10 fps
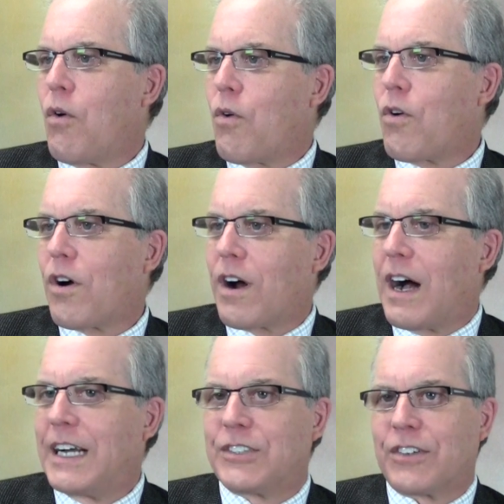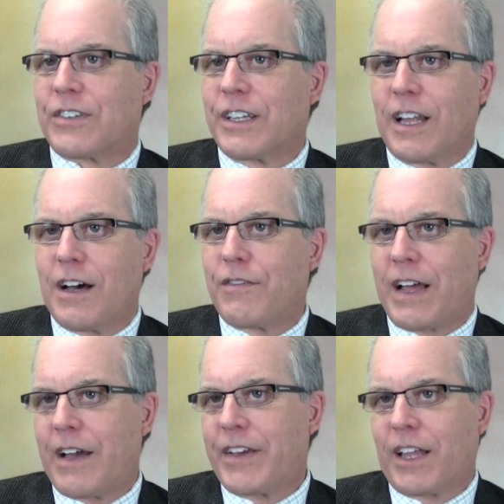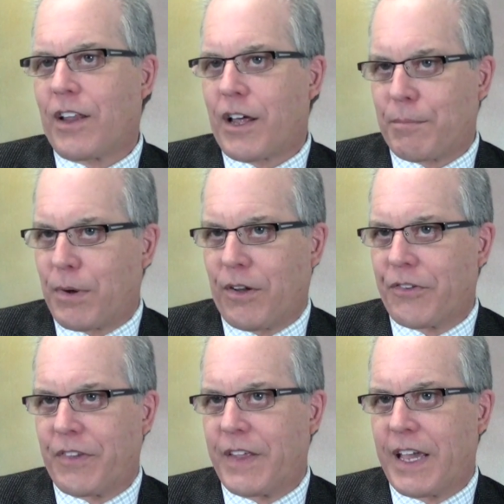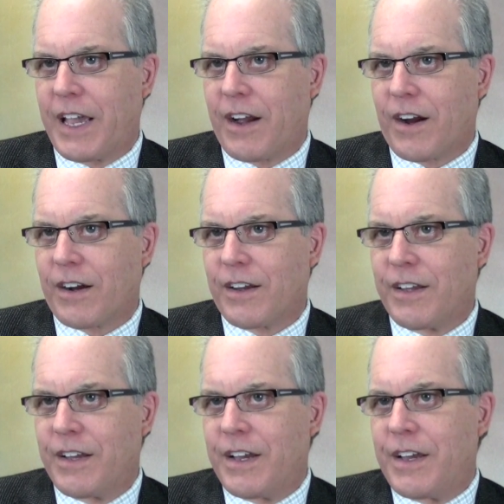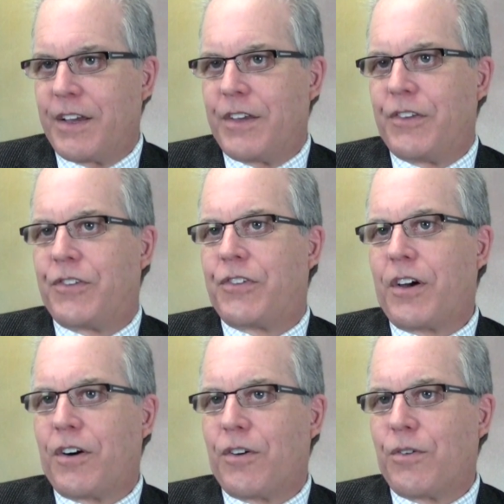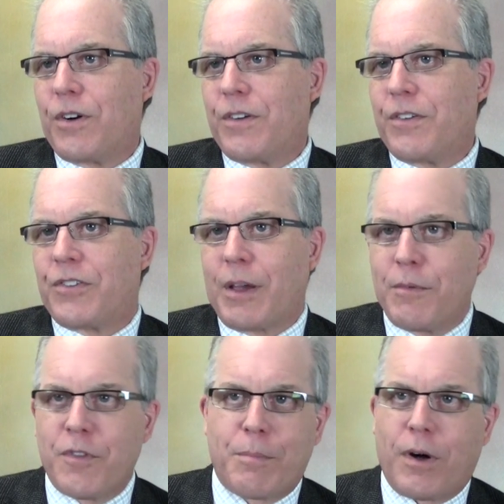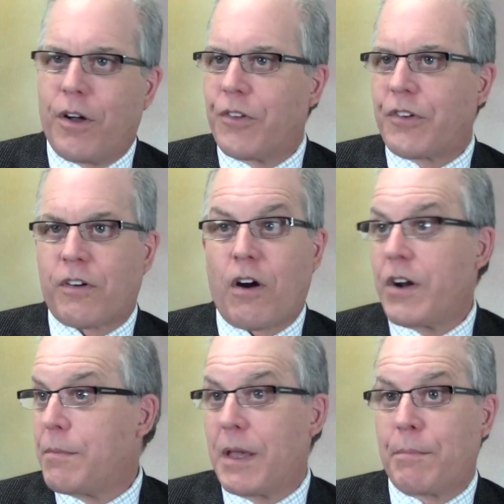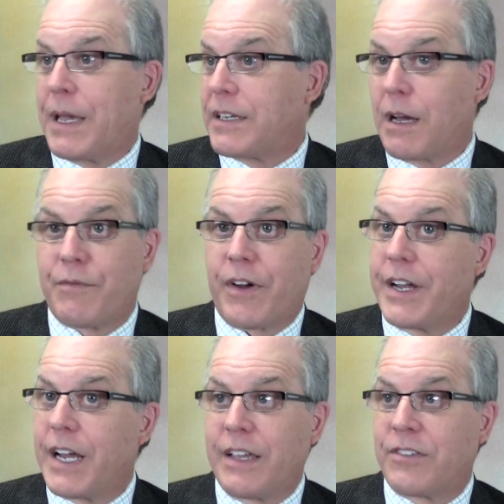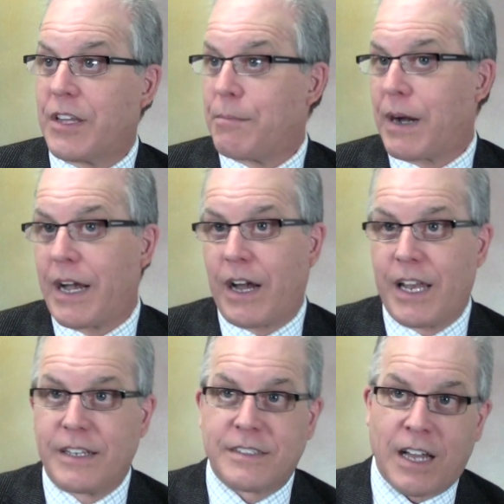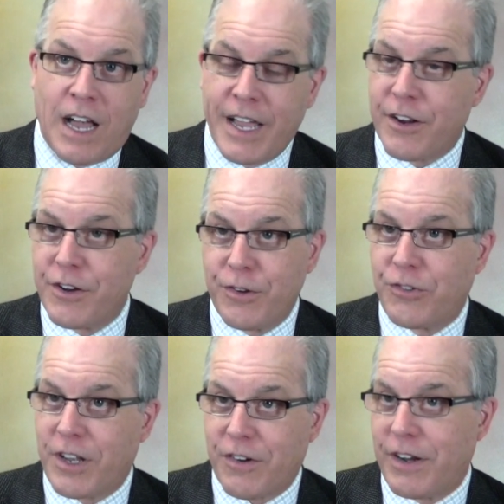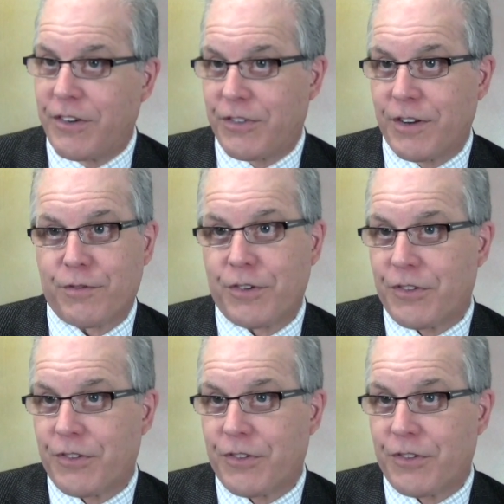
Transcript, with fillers: or I just love having a lot of balls in the air. So some of the balls are already being picked up very nicely by an entire new generation of